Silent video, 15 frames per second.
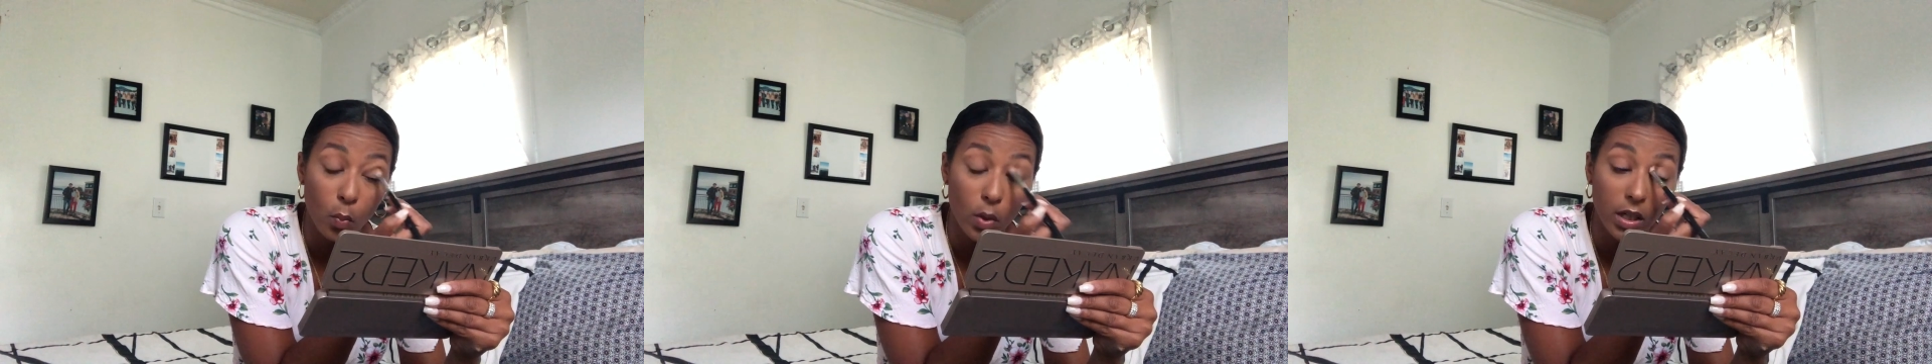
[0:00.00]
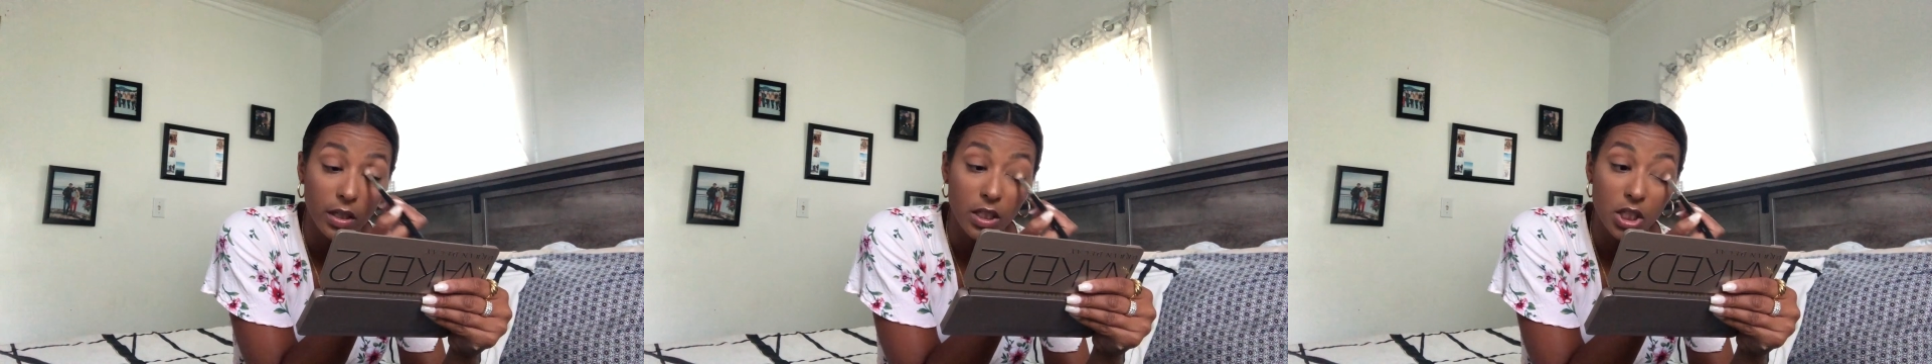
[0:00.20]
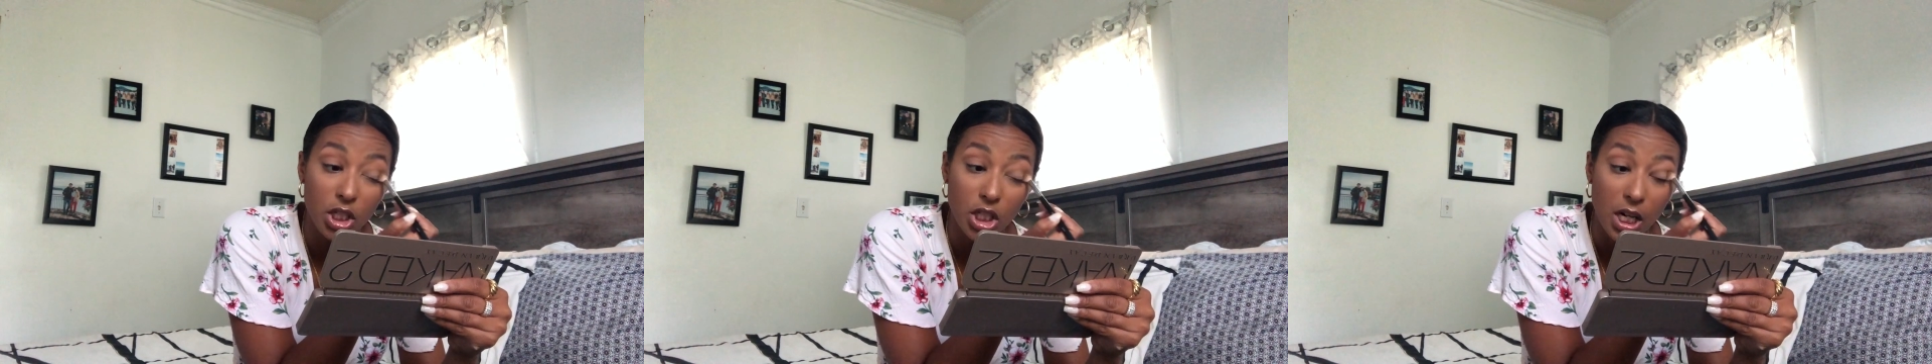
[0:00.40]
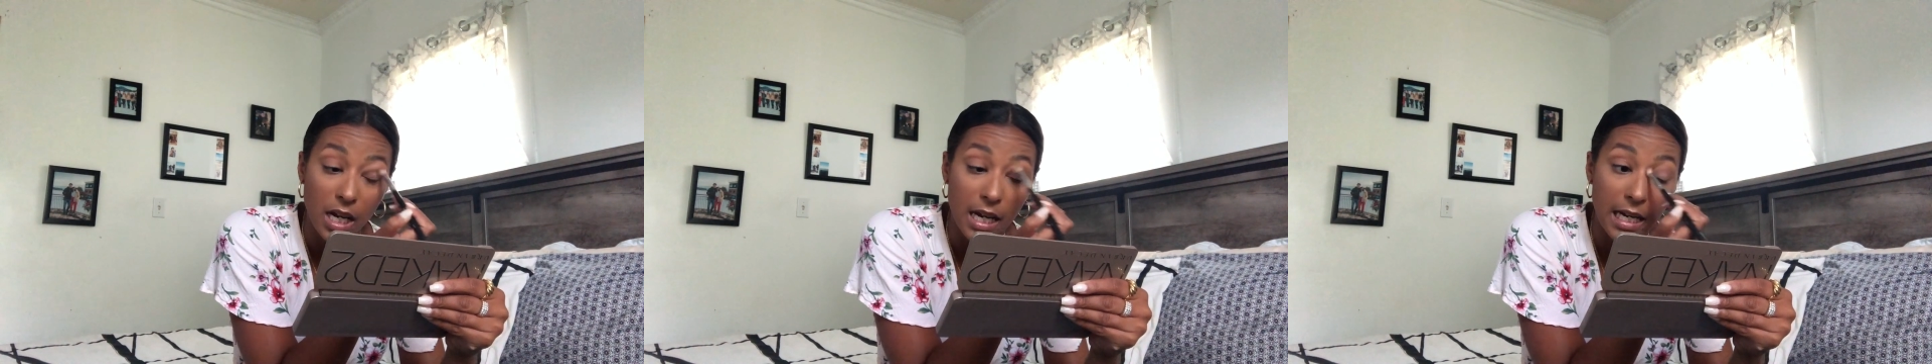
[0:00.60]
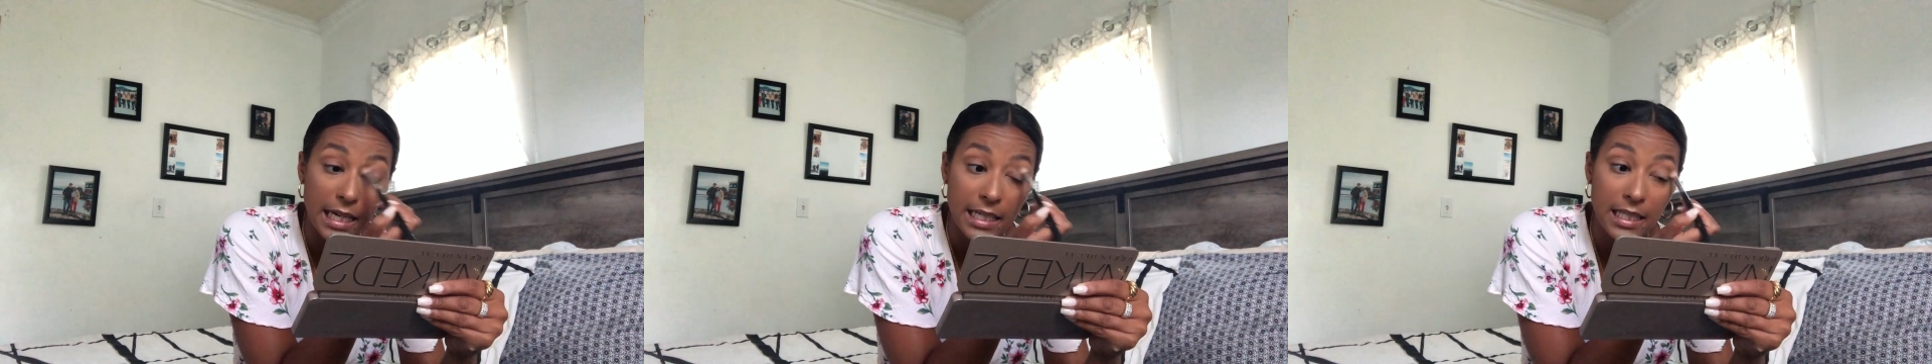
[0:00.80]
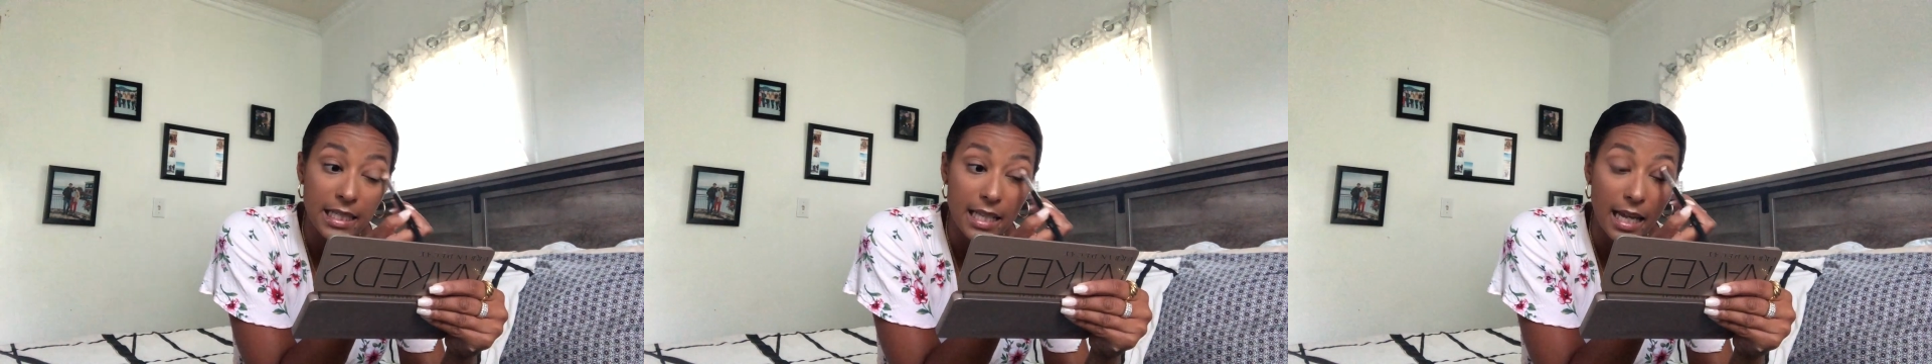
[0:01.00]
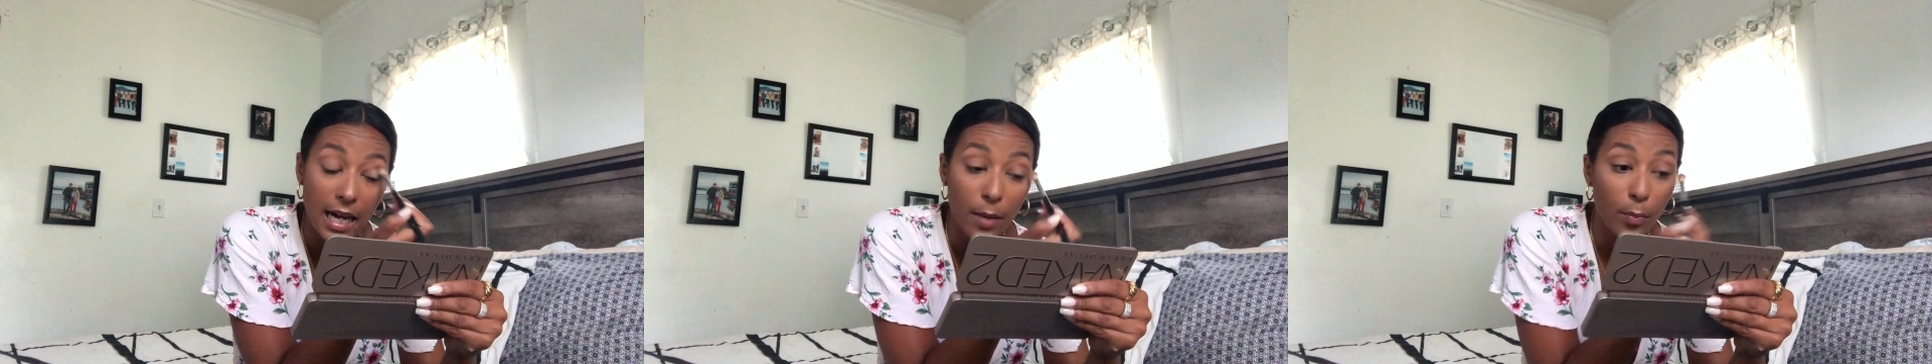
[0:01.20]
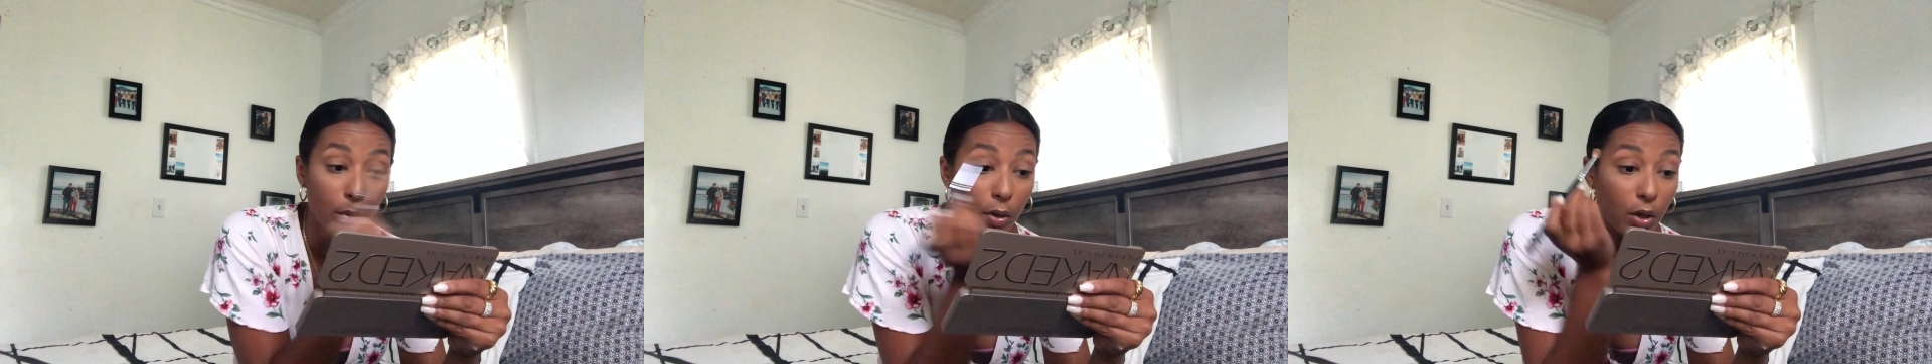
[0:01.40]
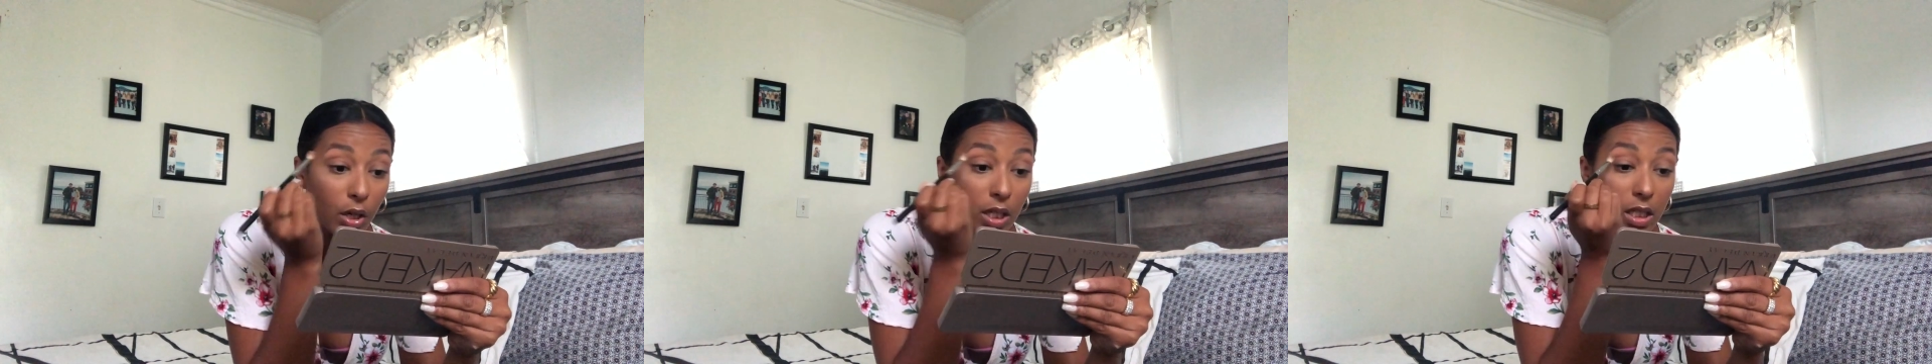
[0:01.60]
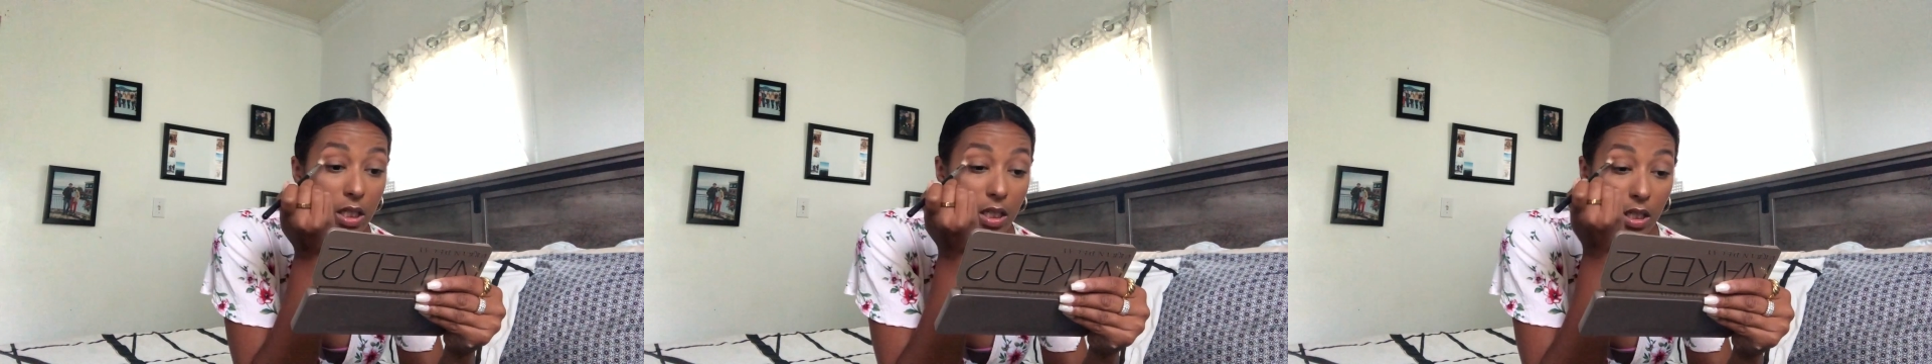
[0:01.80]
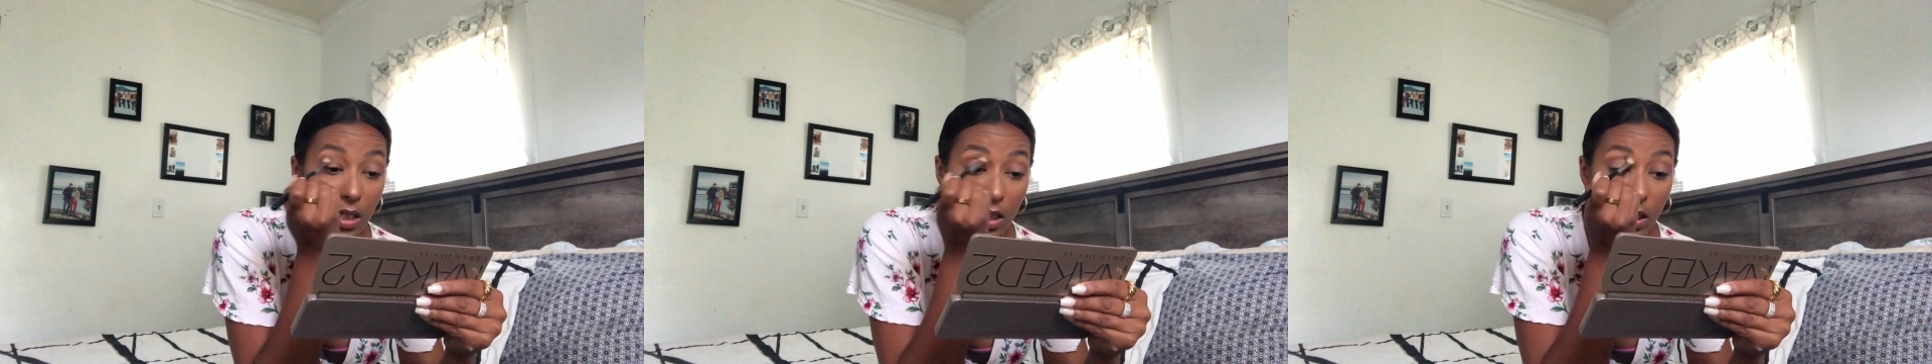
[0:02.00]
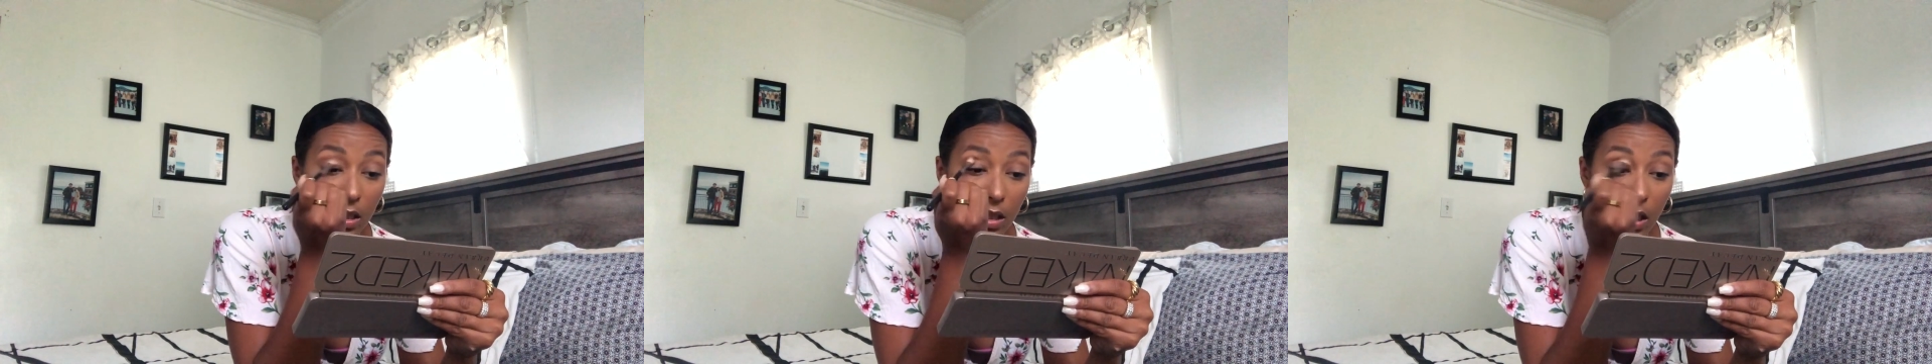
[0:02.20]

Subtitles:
one of the shades that I put,